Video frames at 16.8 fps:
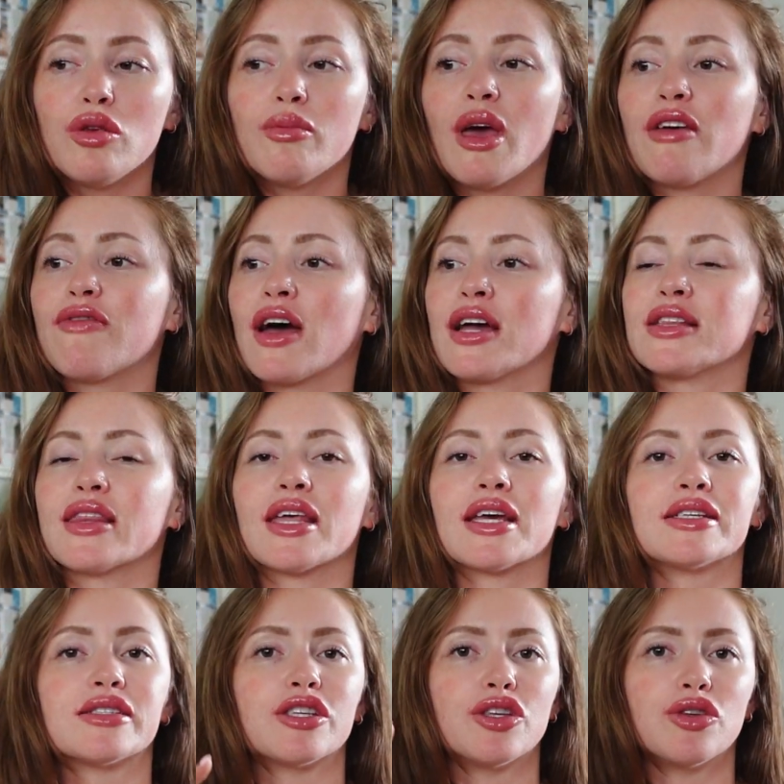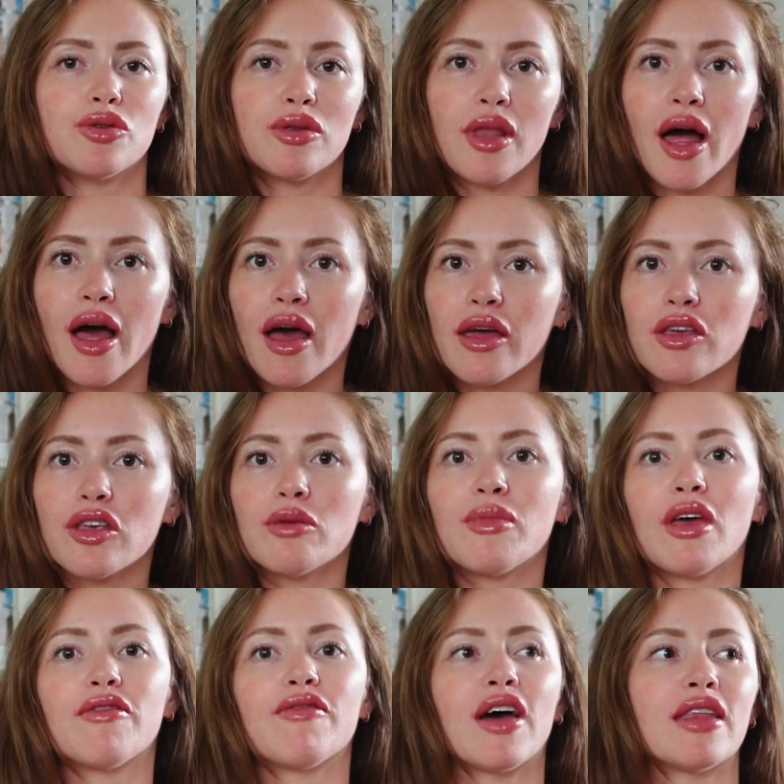You may find things that you like, you
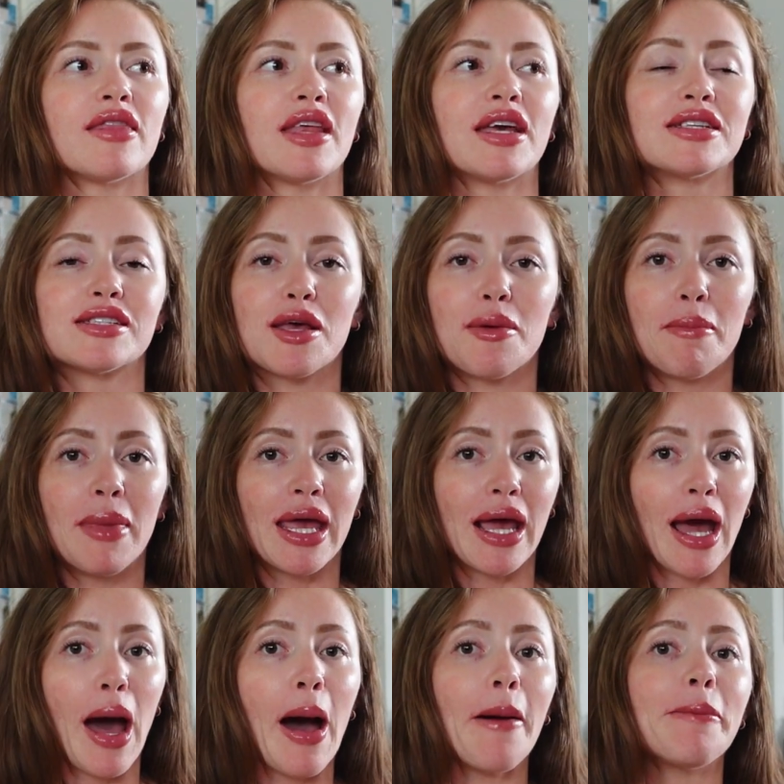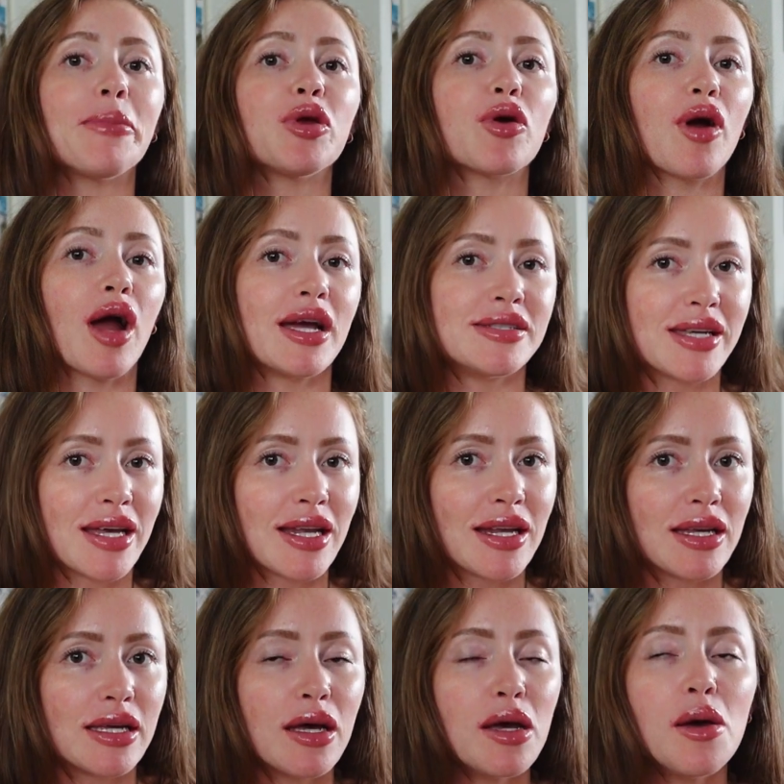may find things that make up your
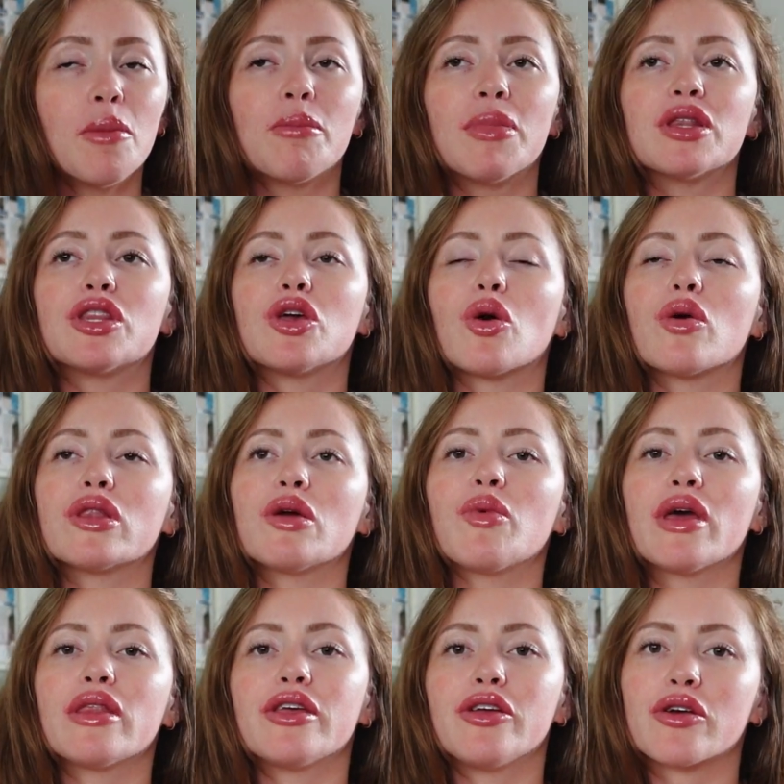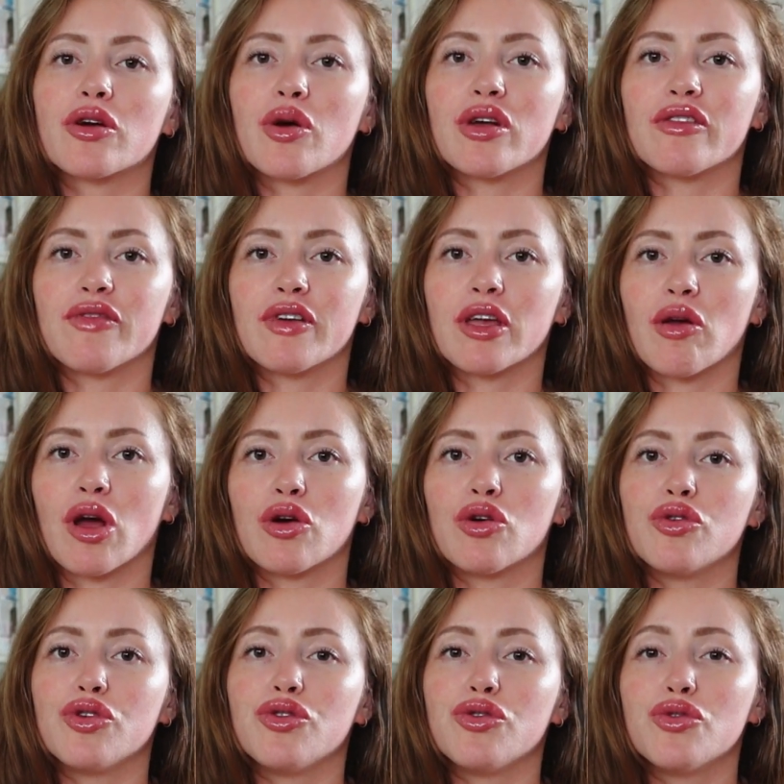identity, but the only way that you're going to figure out
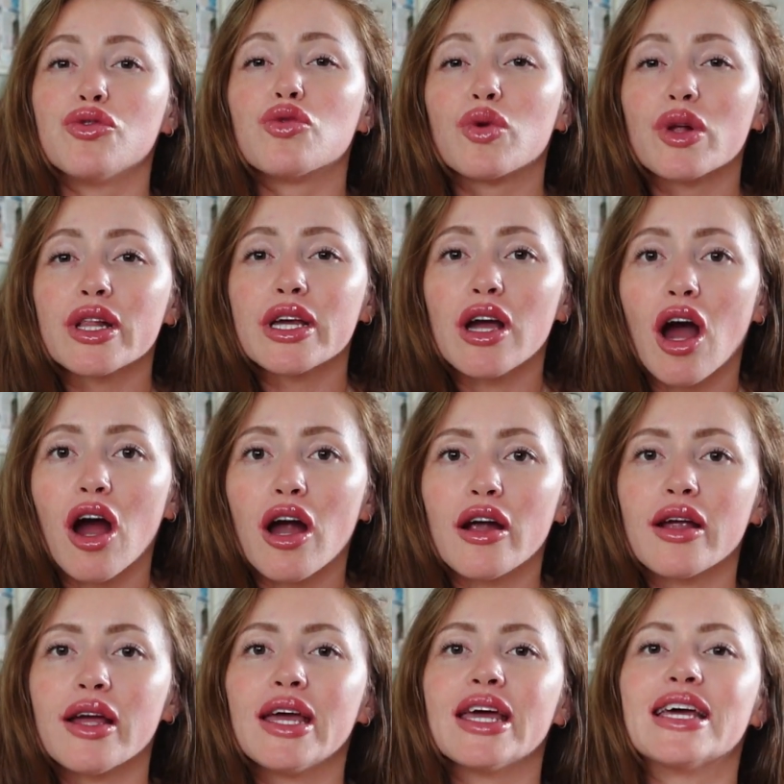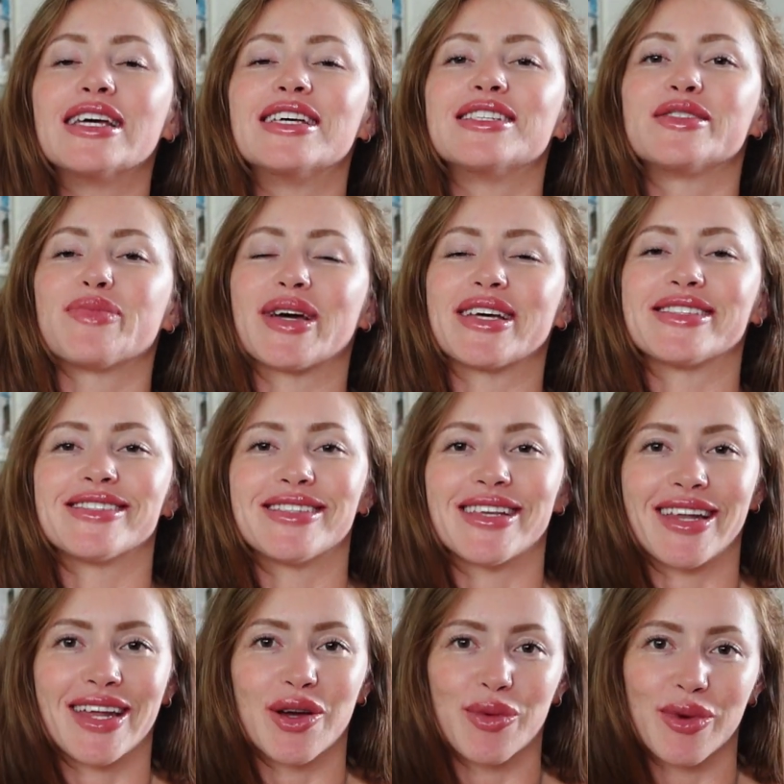who you really are is by
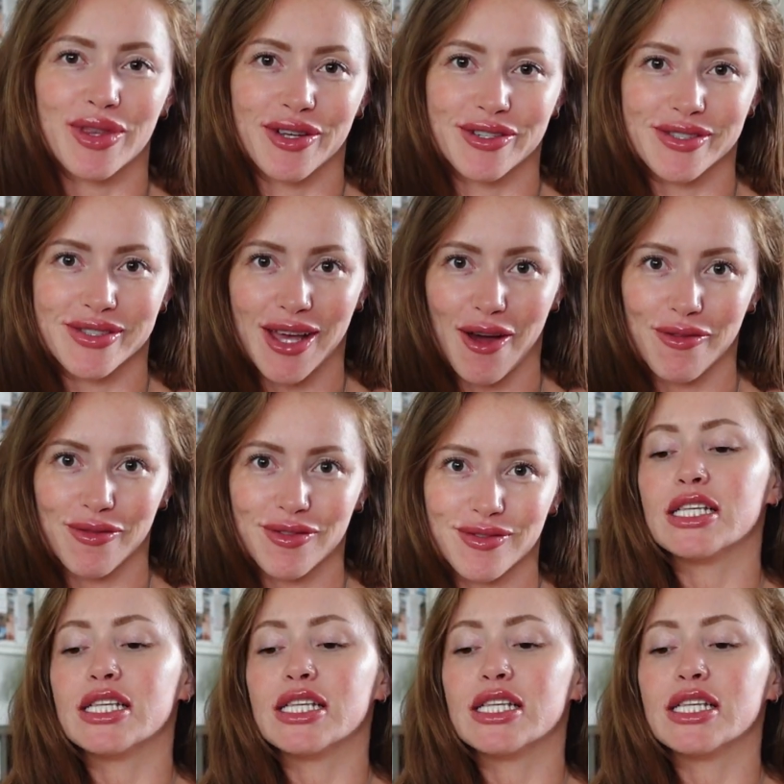sitting with yourself.